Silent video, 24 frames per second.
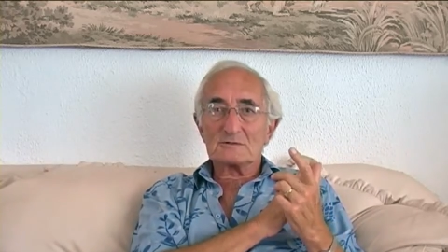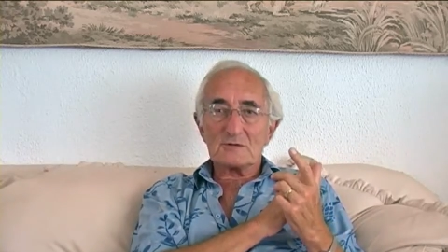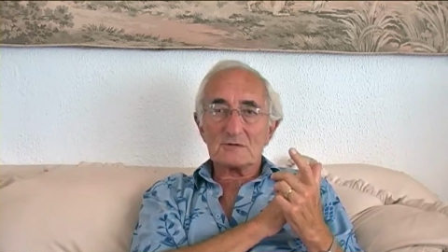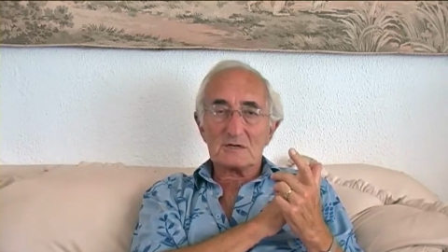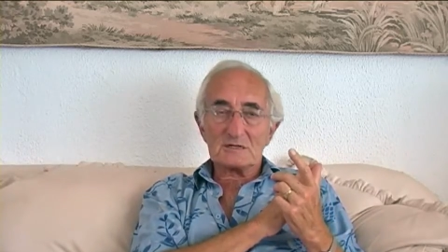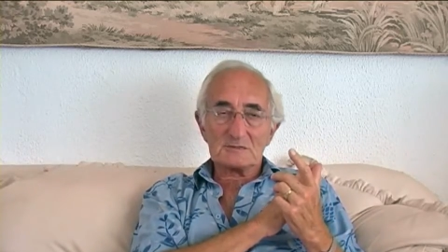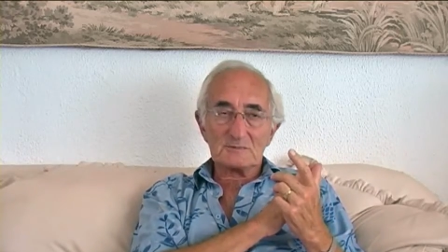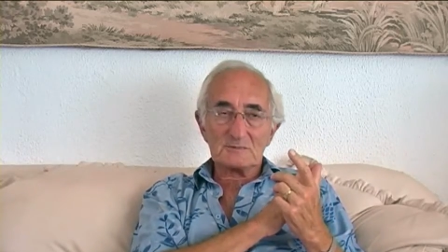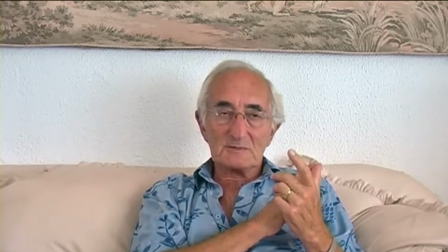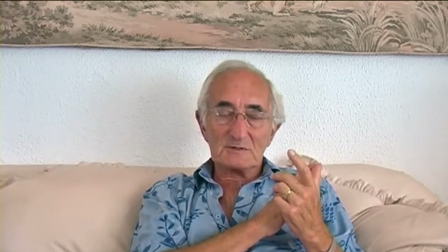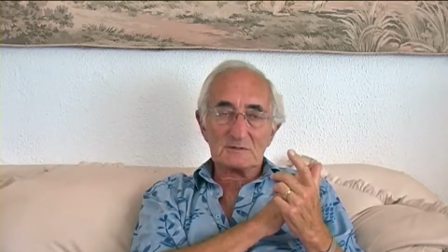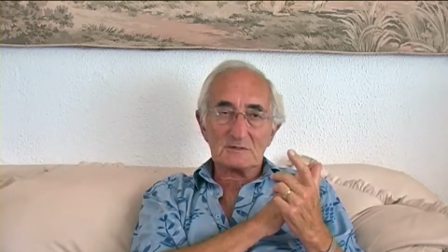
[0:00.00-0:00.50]

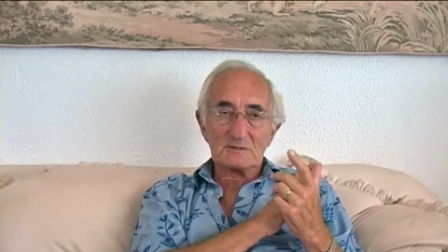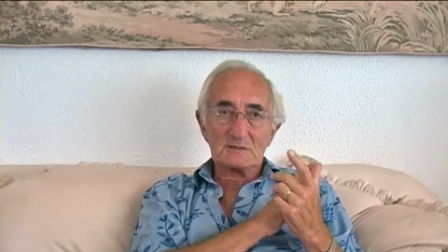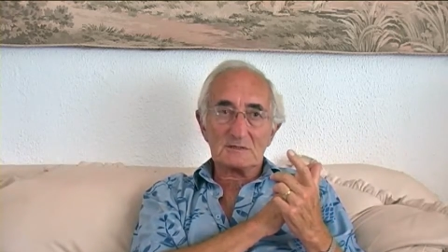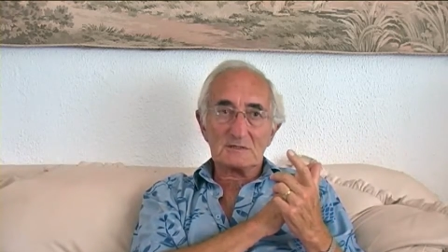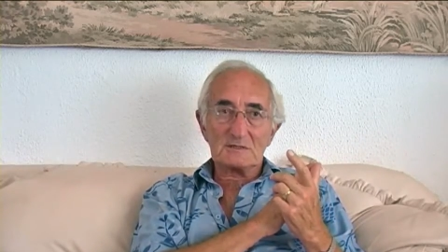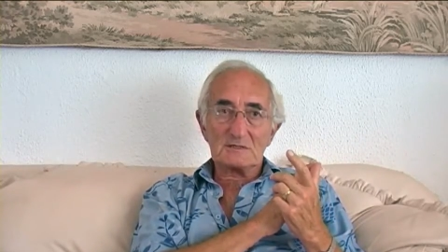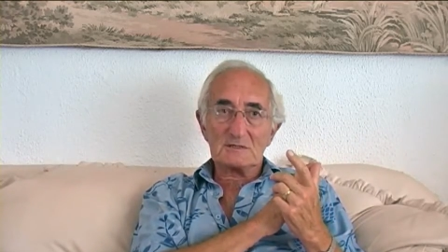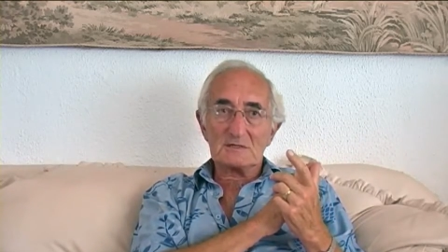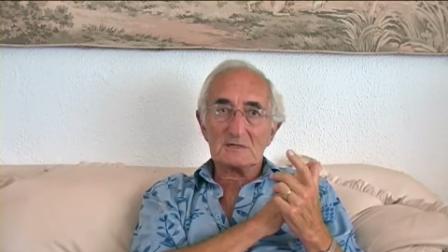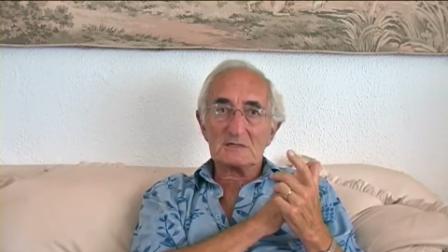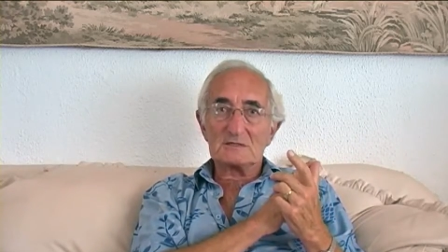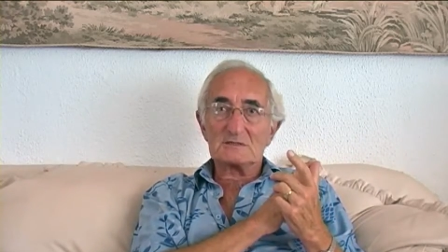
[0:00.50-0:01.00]
transmitter,
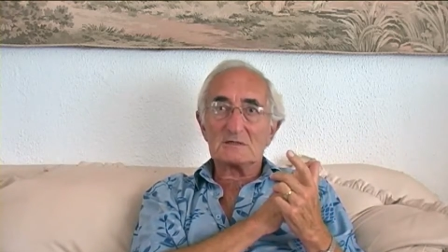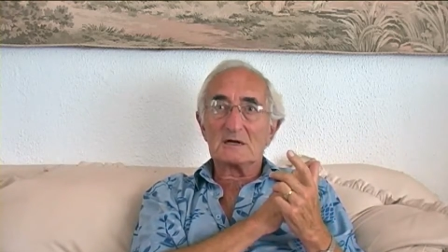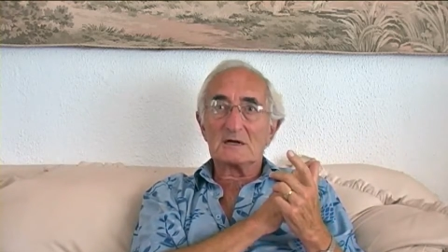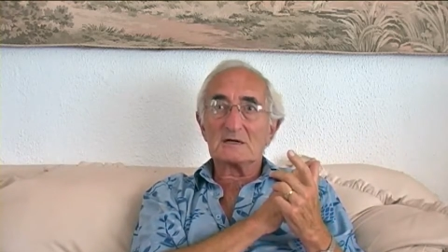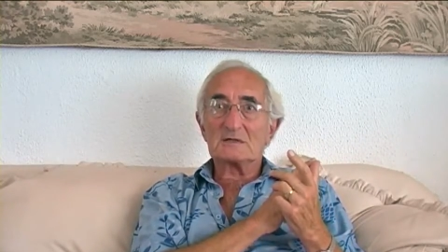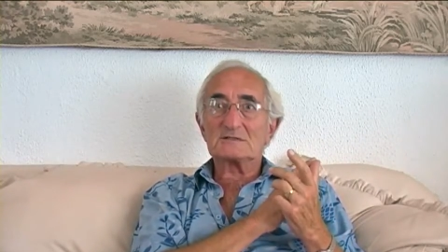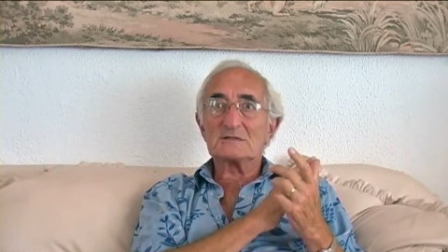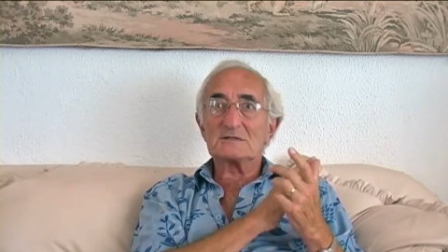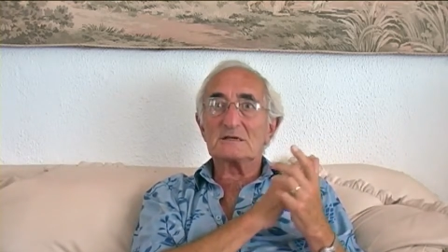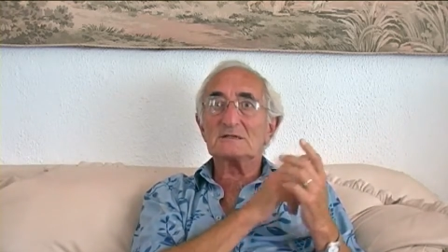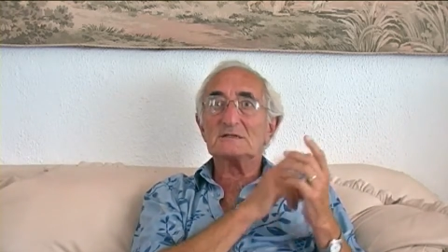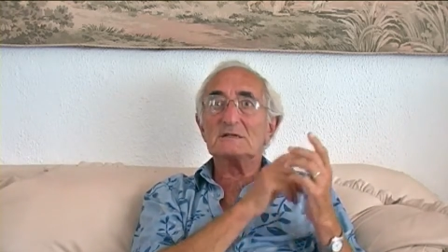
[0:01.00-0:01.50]
it's like
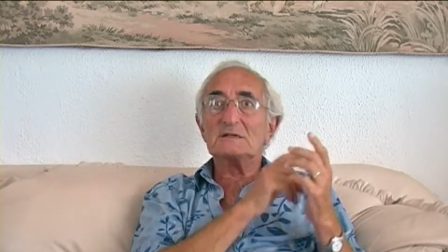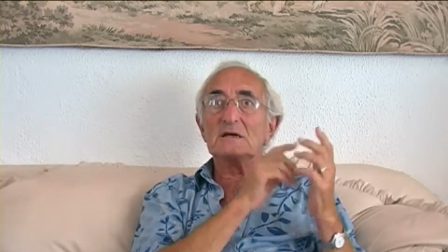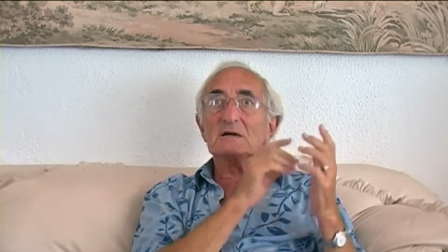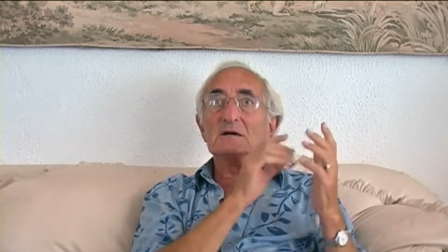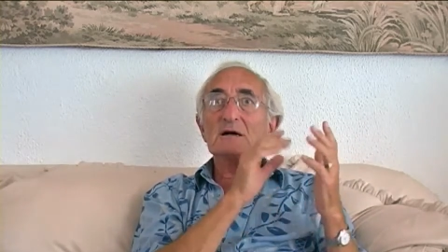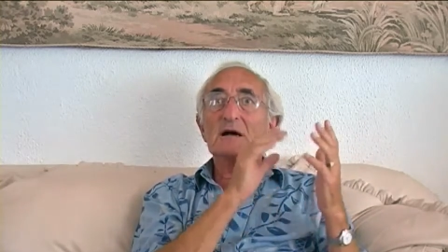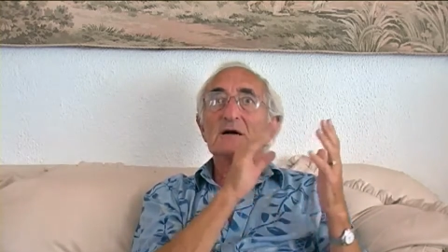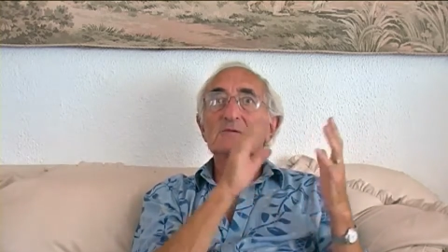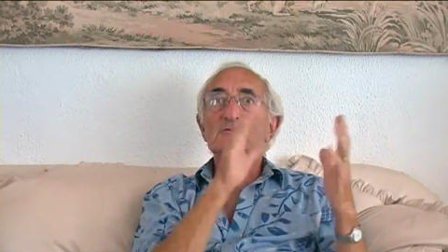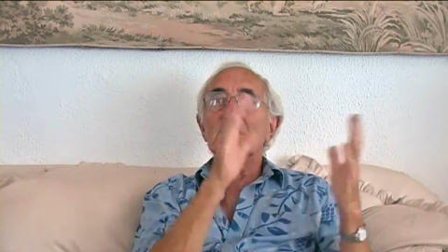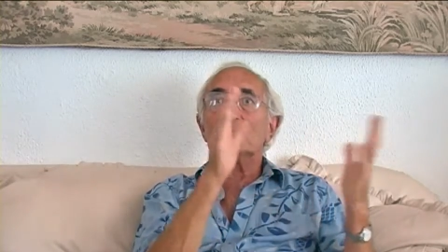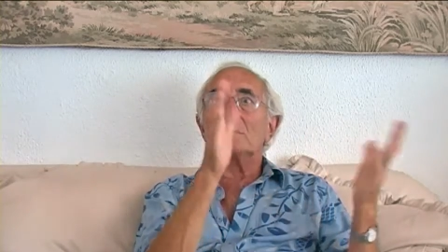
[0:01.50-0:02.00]
sending out
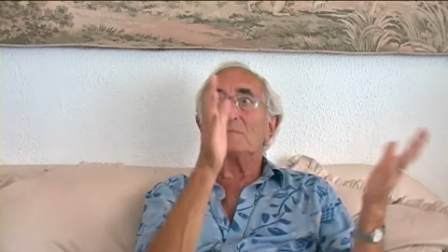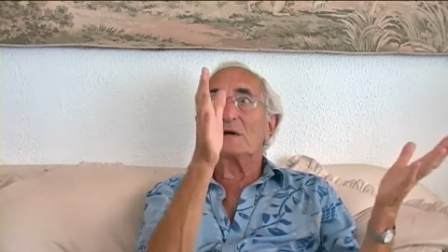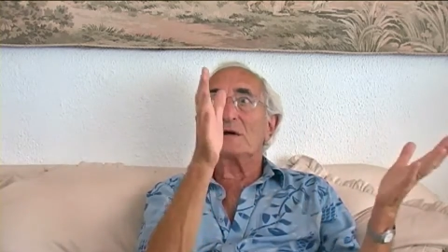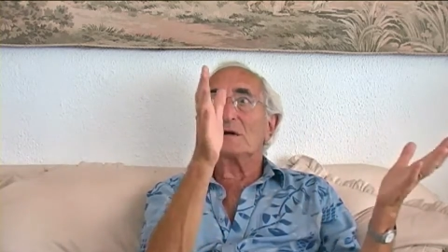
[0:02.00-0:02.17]
100